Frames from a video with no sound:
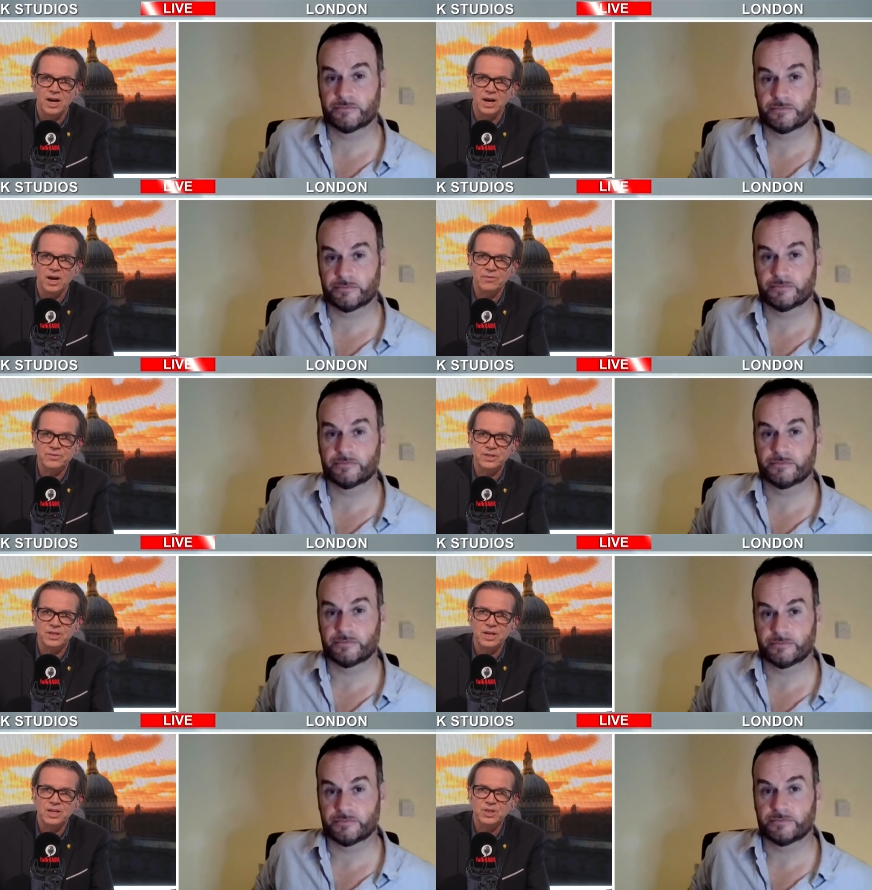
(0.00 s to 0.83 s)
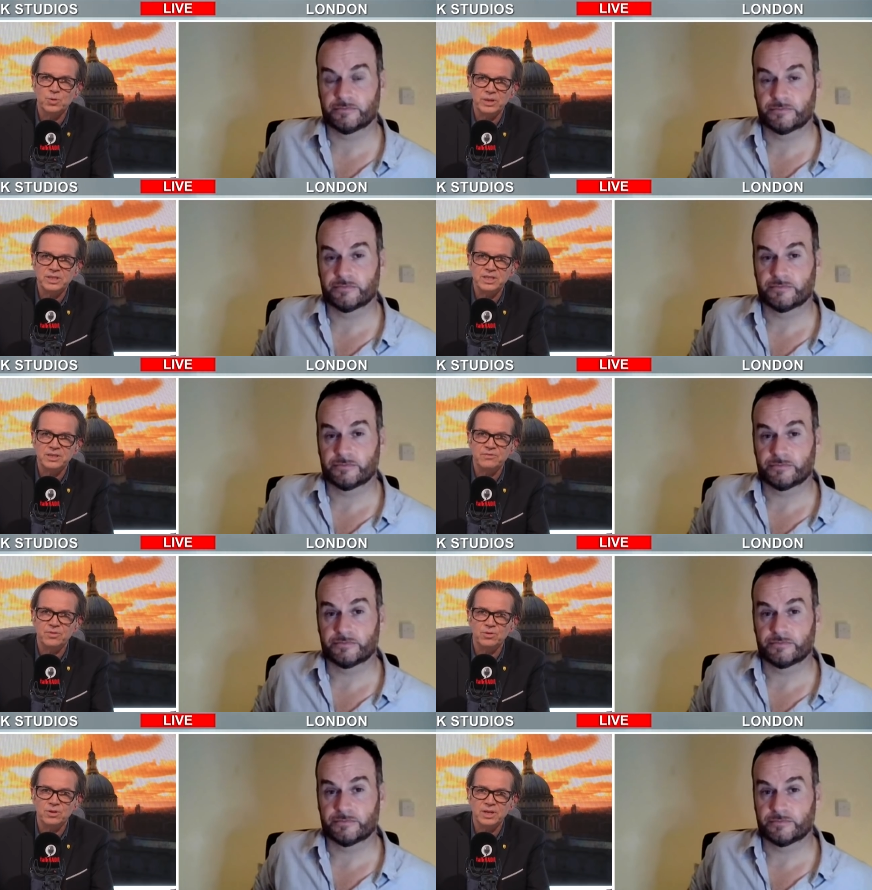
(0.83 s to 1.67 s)
Speaker 1: after
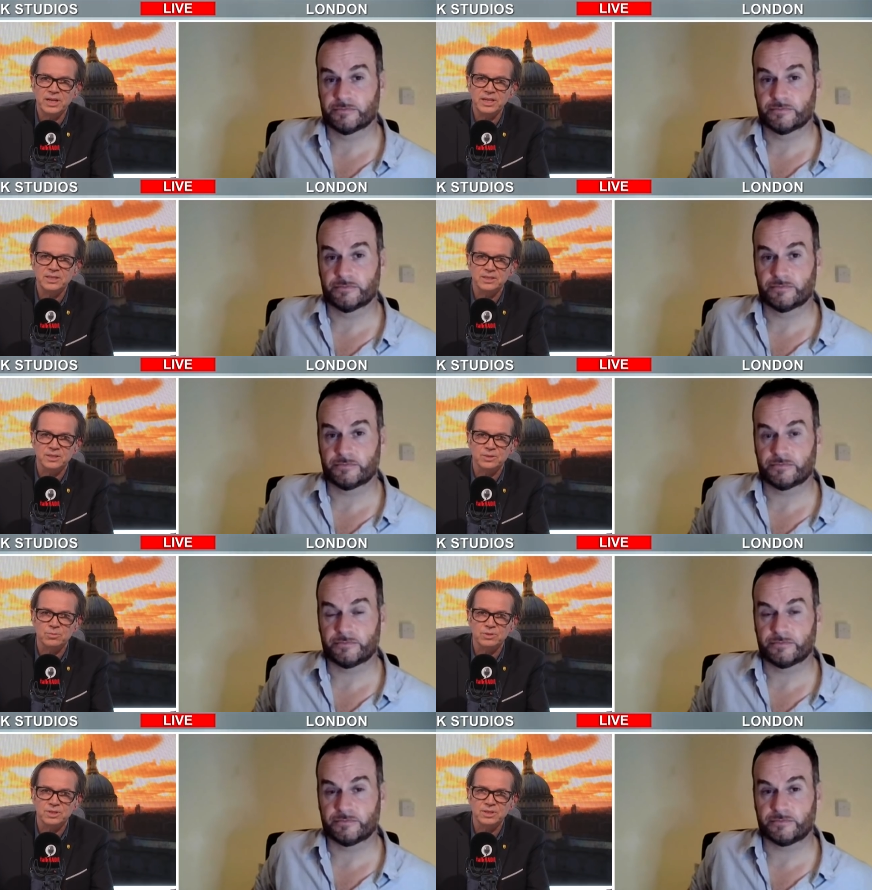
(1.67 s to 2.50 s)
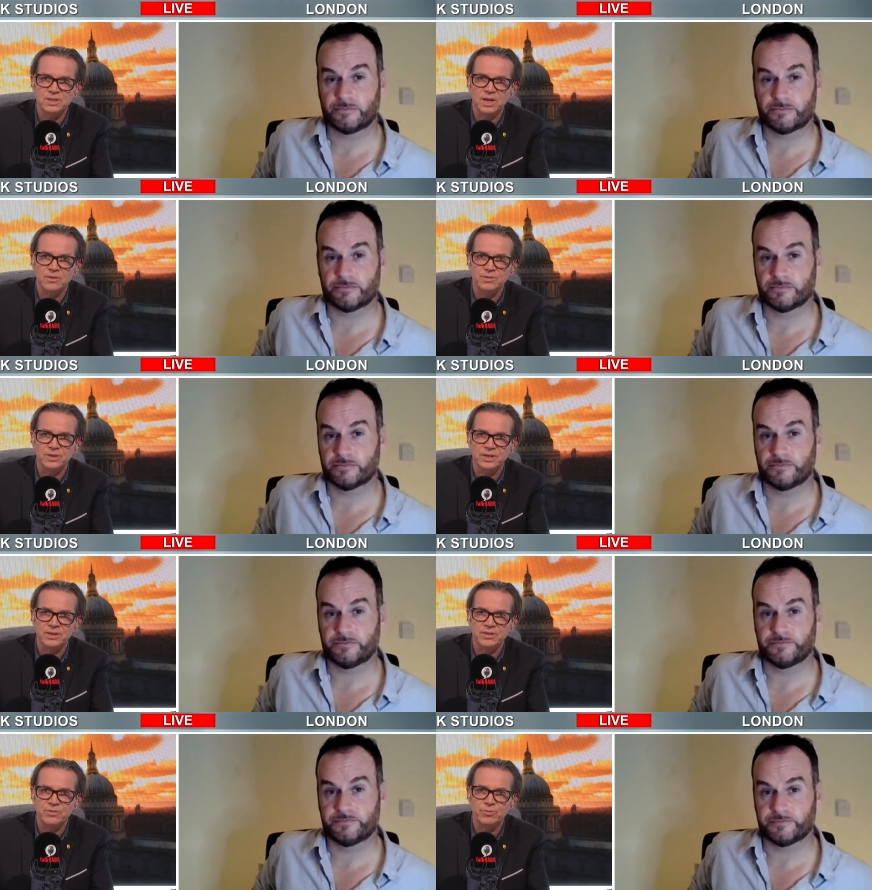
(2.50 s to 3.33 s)
24 cases were discovered
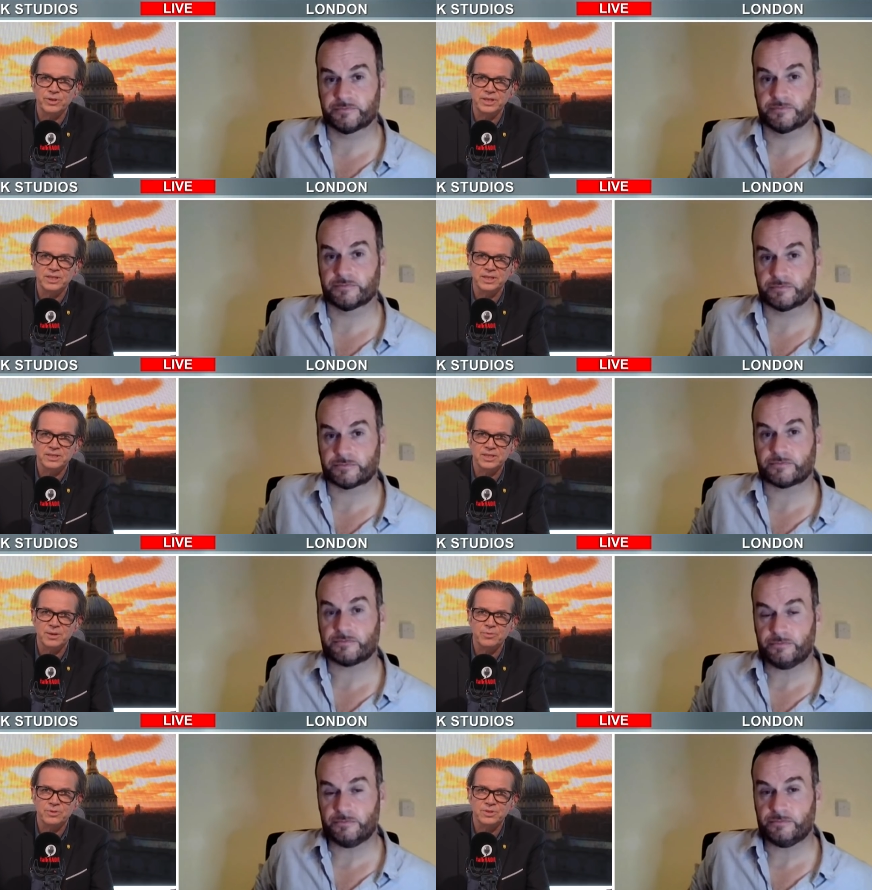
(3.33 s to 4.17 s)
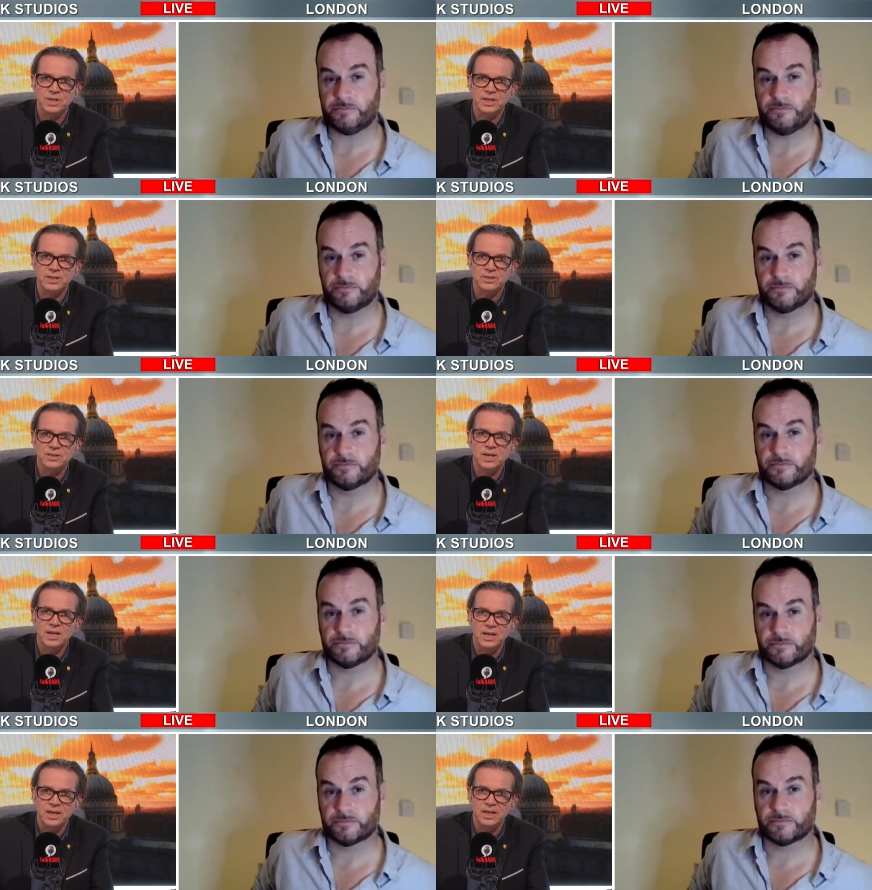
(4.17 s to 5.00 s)
in three separate states
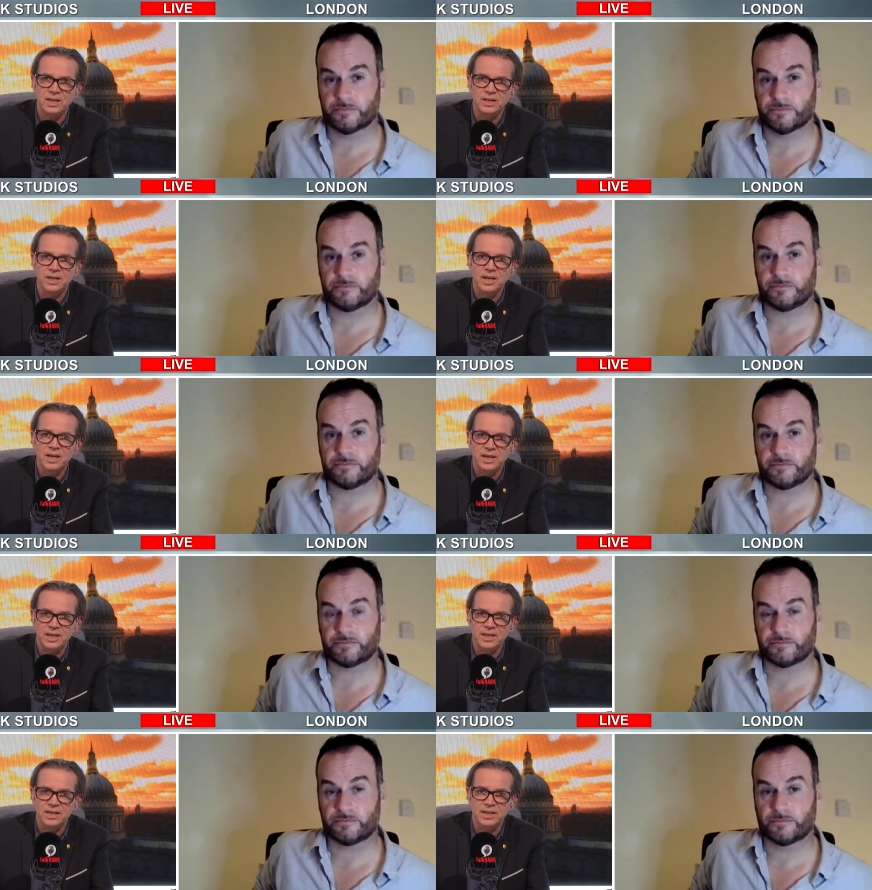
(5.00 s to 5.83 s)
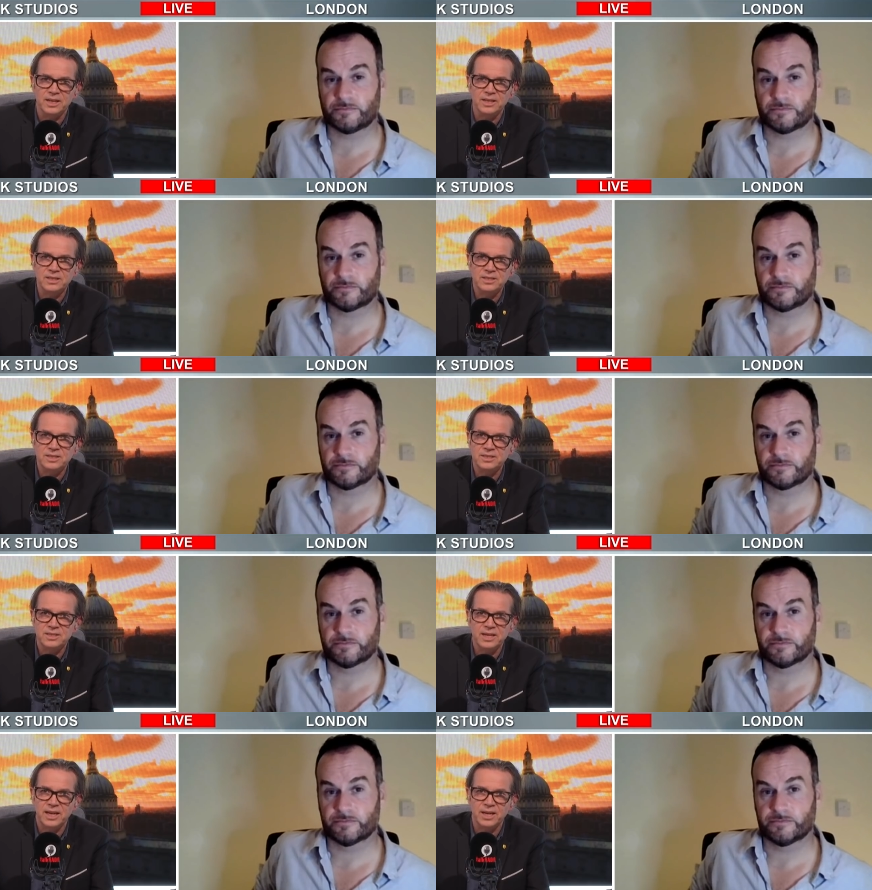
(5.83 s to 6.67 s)
in India. This
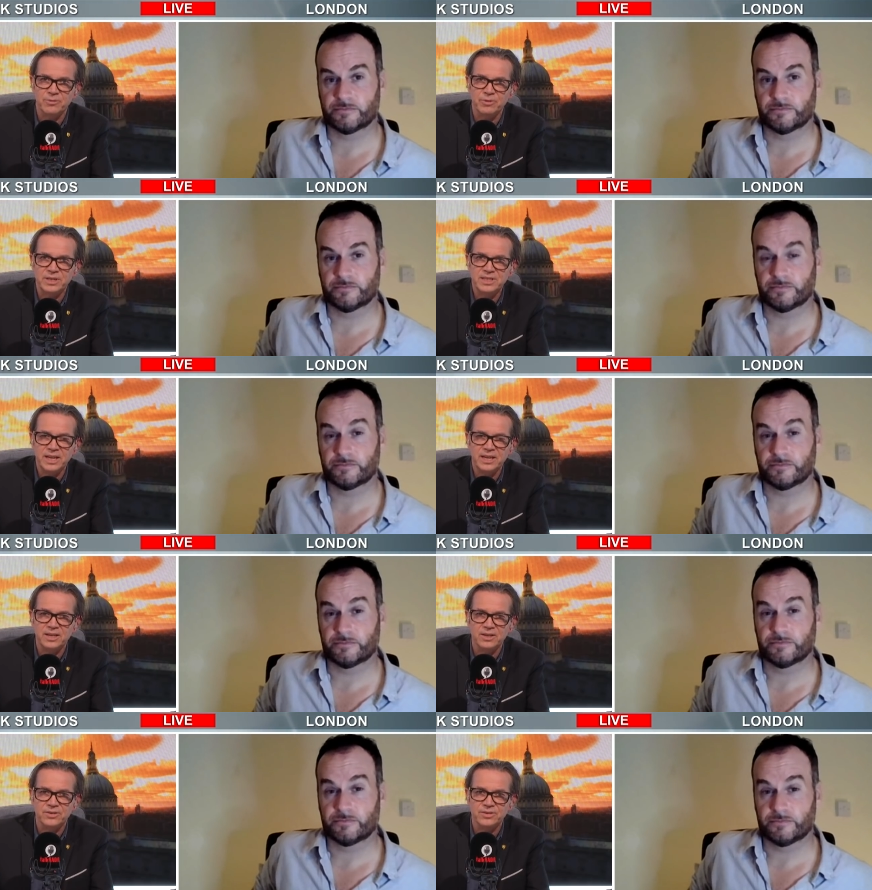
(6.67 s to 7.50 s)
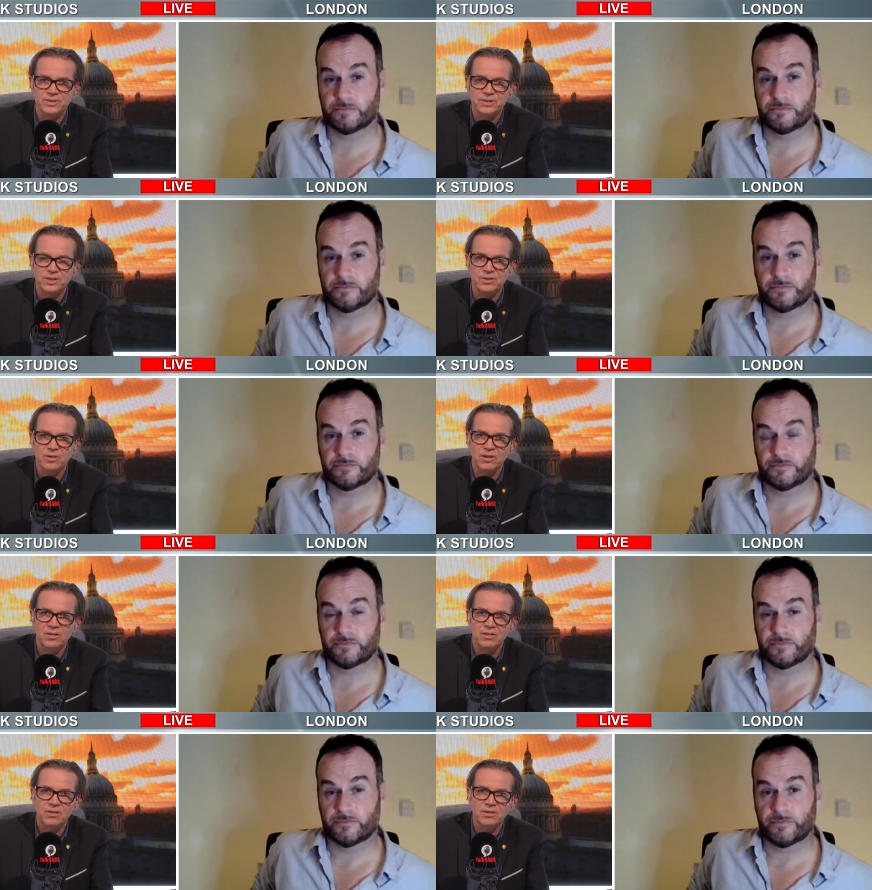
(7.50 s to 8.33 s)
is getting ridiculous, is it not?